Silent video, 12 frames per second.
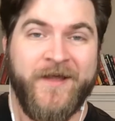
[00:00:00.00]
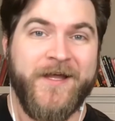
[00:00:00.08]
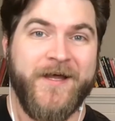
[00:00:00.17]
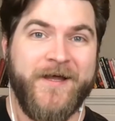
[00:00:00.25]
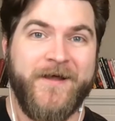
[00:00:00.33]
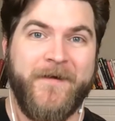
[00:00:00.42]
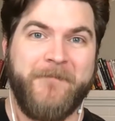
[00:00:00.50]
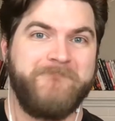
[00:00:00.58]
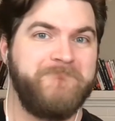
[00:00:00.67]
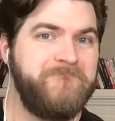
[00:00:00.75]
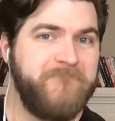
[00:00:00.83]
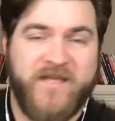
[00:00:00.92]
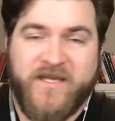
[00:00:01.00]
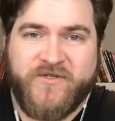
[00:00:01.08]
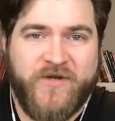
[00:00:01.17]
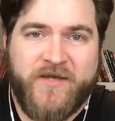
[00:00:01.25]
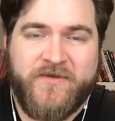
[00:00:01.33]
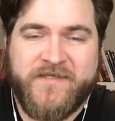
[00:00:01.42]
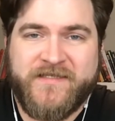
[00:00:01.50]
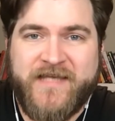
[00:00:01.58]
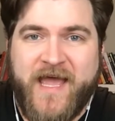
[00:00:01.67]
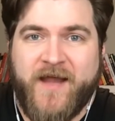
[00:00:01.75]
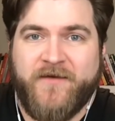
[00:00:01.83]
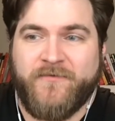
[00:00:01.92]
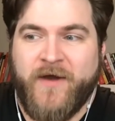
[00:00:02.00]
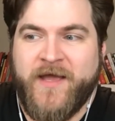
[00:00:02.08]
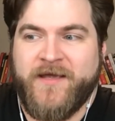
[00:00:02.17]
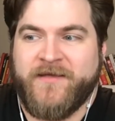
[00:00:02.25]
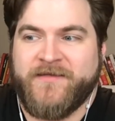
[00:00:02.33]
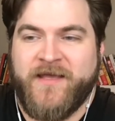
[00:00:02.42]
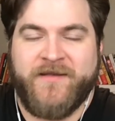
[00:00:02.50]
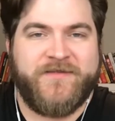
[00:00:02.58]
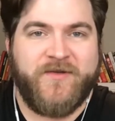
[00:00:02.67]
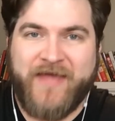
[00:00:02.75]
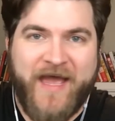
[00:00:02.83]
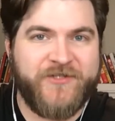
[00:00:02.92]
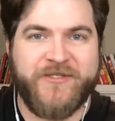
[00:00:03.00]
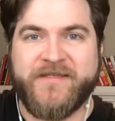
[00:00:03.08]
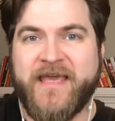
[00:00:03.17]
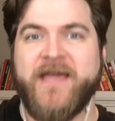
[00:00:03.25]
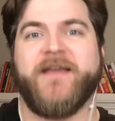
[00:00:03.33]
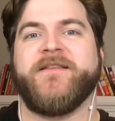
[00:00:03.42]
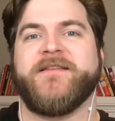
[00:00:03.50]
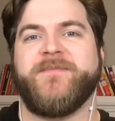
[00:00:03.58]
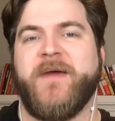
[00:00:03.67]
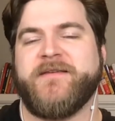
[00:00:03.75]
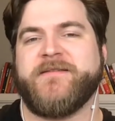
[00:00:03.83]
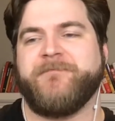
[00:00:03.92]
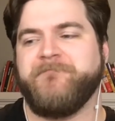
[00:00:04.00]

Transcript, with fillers: Um, because you're not using debt, right? And, and so cash is king in this space.